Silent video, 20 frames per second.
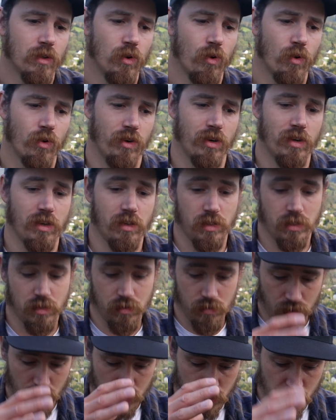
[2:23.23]
or
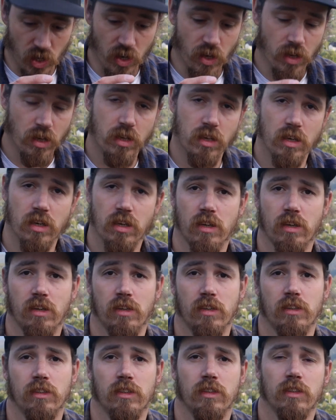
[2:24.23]
a chunk,
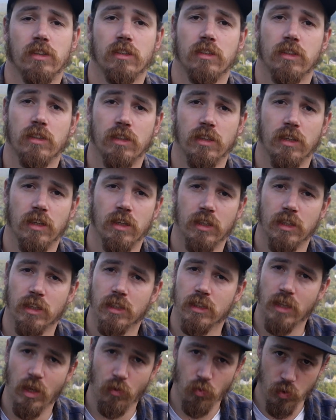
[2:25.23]

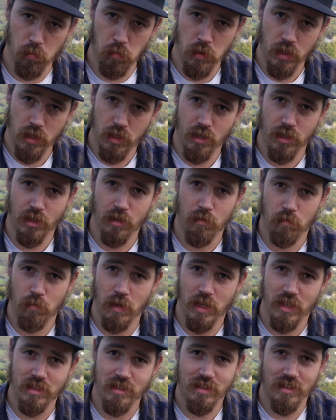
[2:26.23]
that would be
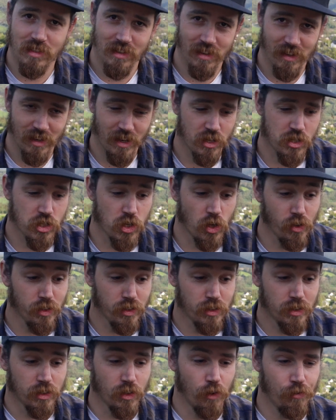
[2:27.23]
best, a
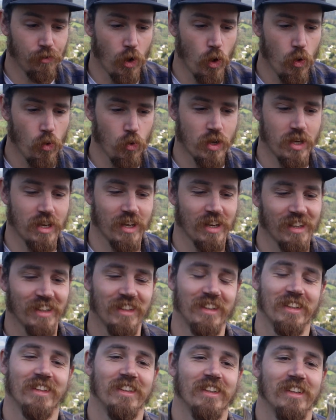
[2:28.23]
chunk of oak,
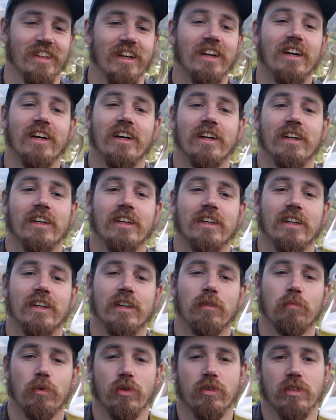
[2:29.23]

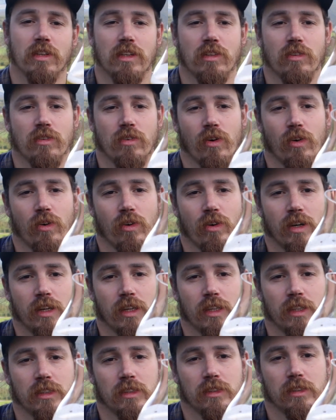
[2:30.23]
and put in
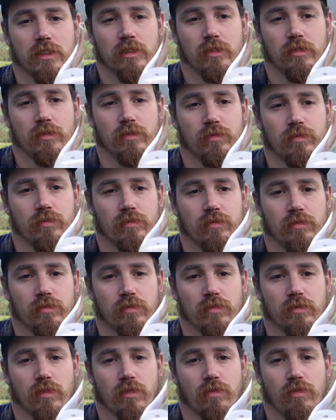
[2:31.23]
your
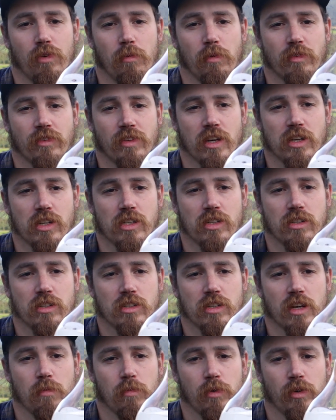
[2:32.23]
fermentation
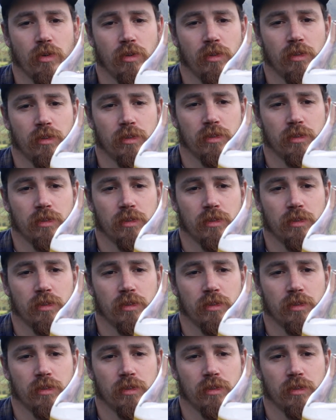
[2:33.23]
chamber.